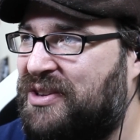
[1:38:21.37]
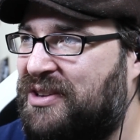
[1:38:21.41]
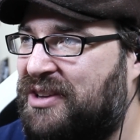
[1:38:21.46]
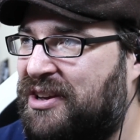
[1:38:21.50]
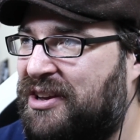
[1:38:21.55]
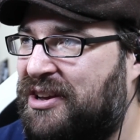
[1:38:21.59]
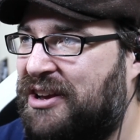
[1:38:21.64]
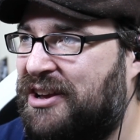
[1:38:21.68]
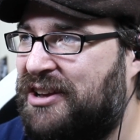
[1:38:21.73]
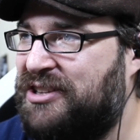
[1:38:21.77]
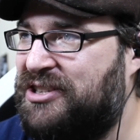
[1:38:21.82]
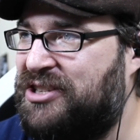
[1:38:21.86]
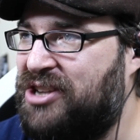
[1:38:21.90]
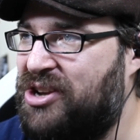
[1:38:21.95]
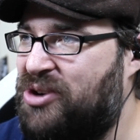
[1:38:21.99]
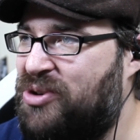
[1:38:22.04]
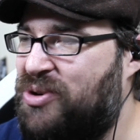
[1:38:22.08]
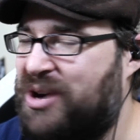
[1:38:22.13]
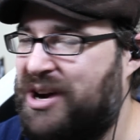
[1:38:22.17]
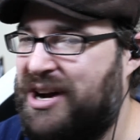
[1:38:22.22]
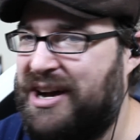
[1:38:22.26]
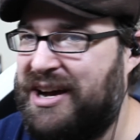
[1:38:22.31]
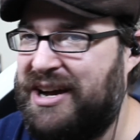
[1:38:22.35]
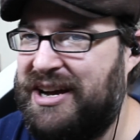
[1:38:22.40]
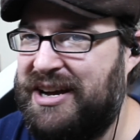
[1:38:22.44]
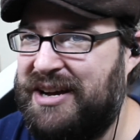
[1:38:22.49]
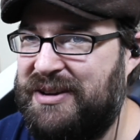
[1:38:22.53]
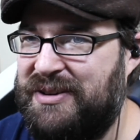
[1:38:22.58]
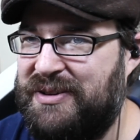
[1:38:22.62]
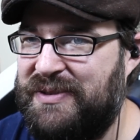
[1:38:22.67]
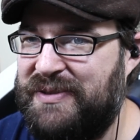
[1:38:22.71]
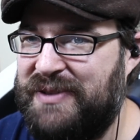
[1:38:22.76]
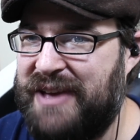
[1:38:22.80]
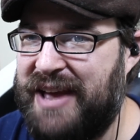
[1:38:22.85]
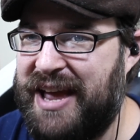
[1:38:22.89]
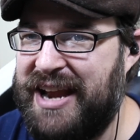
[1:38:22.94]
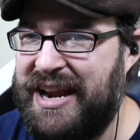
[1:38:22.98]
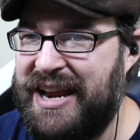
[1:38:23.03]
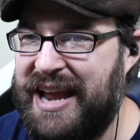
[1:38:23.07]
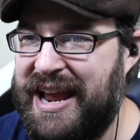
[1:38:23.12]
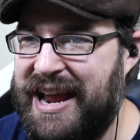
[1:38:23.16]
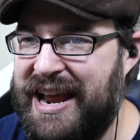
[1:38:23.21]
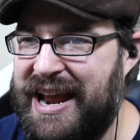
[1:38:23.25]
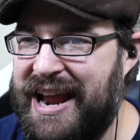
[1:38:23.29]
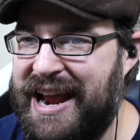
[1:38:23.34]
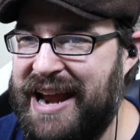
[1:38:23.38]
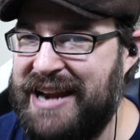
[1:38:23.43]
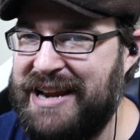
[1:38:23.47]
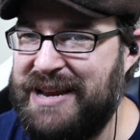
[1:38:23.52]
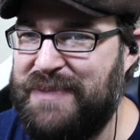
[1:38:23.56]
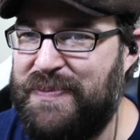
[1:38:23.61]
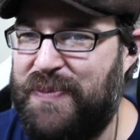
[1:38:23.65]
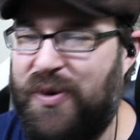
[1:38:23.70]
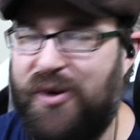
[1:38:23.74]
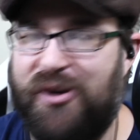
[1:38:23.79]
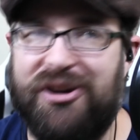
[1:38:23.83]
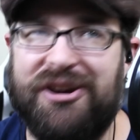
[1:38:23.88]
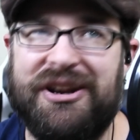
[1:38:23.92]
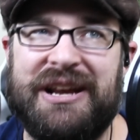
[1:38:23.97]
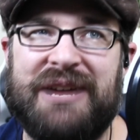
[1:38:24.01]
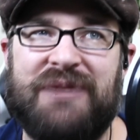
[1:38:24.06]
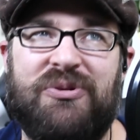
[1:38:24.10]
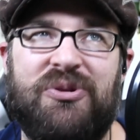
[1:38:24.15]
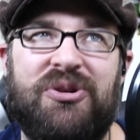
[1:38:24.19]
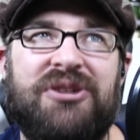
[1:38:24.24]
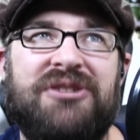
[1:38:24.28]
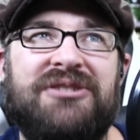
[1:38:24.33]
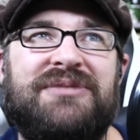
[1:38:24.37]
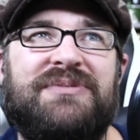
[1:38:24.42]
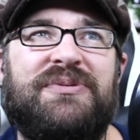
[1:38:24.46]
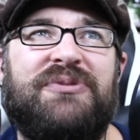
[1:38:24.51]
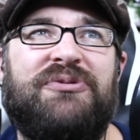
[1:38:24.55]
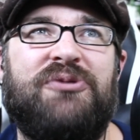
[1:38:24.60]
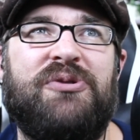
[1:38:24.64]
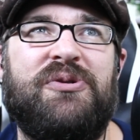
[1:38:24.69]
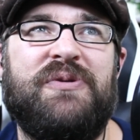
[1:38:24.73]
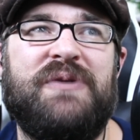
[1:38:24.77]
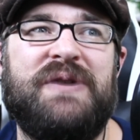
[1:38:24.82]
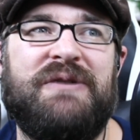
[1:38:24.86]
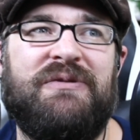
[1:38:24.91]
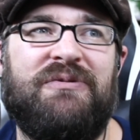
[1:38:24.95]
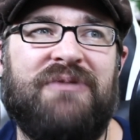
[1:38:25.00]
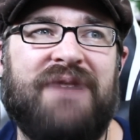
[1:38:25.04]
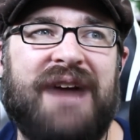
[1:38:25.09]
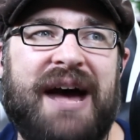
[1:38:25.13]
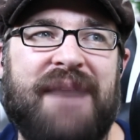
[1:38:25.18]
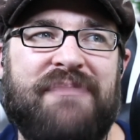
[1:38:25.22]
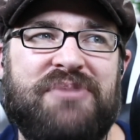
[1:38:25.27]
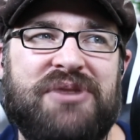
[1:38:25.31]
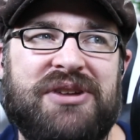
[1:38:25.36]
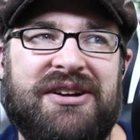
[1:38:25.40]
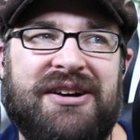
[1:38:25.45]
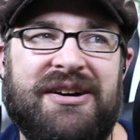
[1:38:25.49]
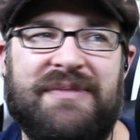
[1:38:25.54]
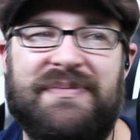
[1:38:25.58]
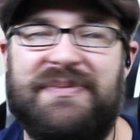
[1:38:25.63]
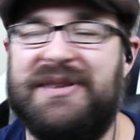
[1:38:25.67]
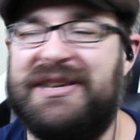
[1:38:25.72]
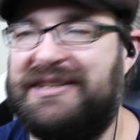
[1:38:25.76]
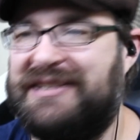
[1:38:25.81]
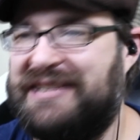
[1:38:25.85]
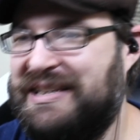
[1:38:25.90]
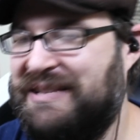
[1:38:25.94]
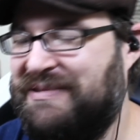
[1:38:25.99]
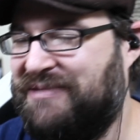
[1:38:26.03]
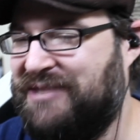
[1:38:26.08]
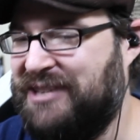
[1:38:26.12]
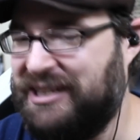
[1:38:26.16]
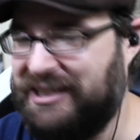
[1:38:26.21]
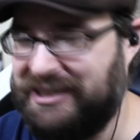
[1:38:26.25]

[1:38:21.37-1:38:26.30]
So any parting words before we wrap it up this evening?